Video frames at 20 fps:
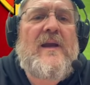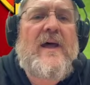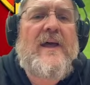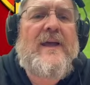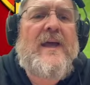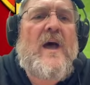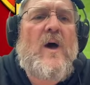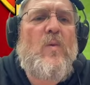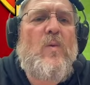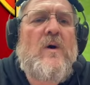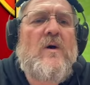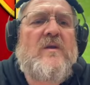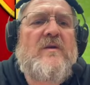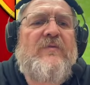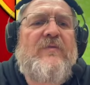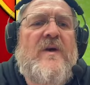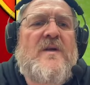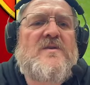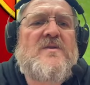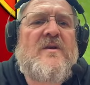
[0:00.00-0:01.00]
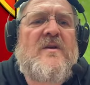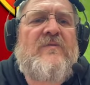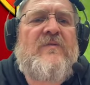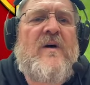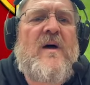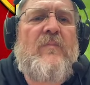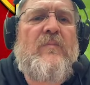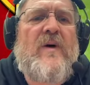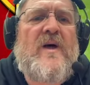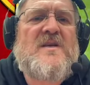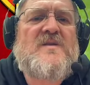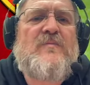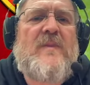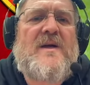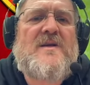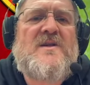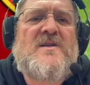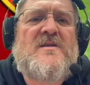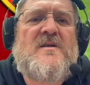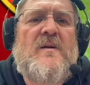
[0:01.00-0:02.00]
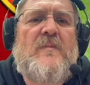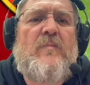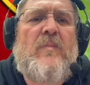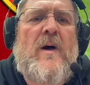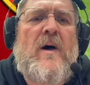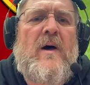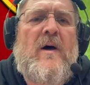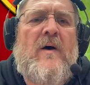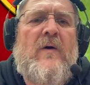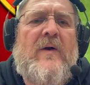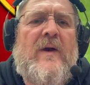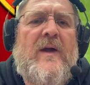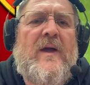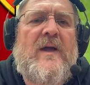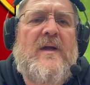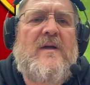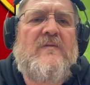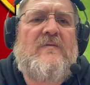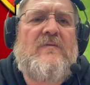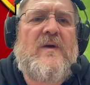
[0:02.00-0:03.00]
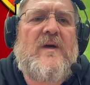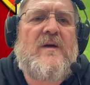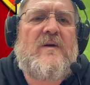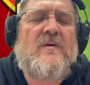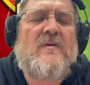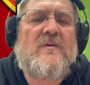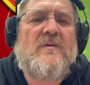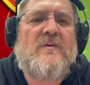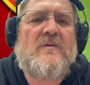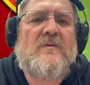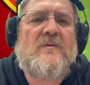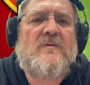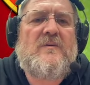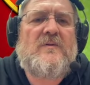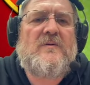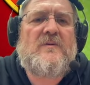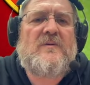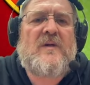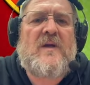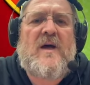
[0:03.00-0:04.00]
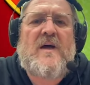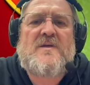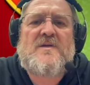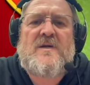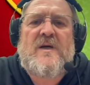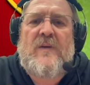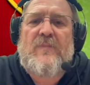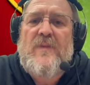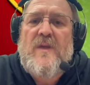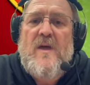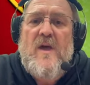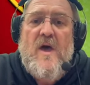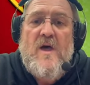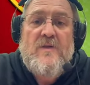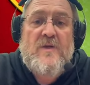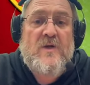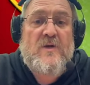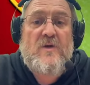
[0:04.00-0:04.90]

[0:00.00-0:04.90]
like how well the fence on the farm pass matches the parade vehicles last year. The